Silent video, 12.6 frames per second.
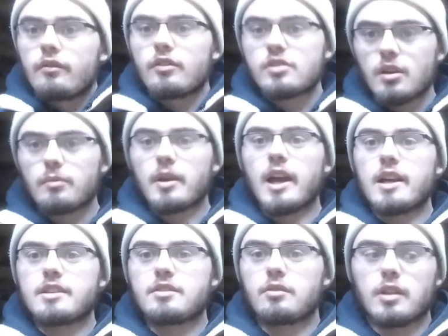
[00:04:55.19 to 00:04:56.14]
for some
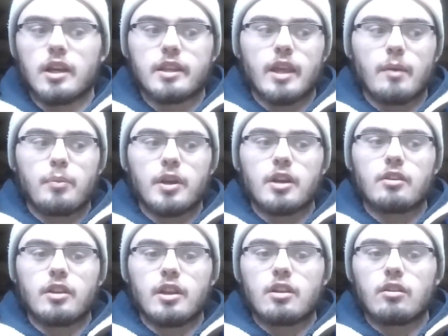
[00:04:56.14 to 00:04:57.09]
guys, they would like that
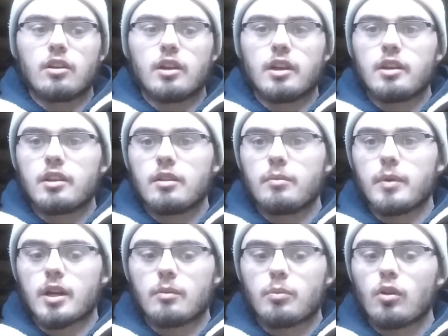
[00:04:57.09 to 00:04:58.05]
bigger decoy, the
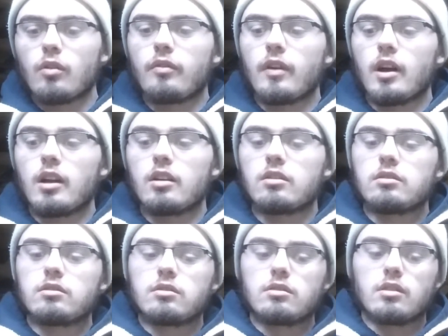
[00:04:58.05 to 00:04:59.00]
bigger profile,
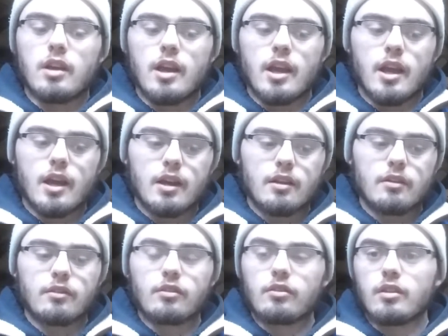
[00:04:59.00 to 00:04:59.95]

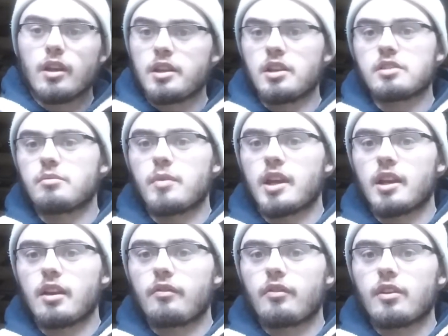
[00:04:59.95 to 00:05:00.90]
and it doesn't make
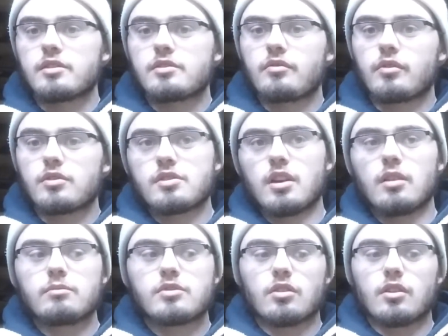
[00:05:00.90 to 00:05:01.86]
a difference for
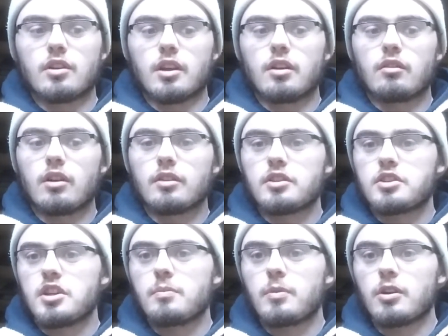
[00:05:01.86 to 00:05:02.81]
some, so they're going to run the
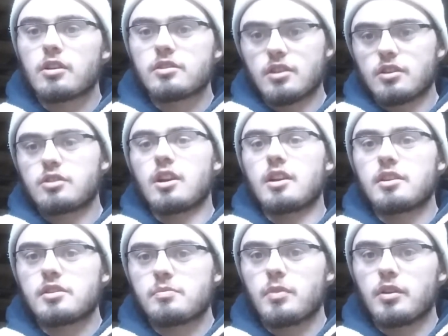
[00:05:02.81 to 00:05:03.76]
cheaper because they're trying
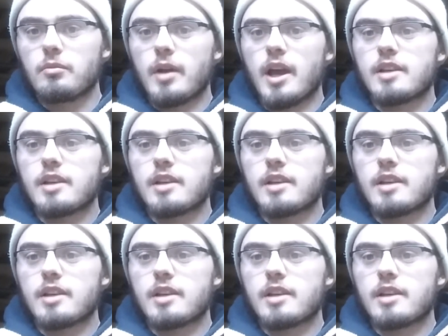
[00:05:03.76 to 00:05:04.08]
to just build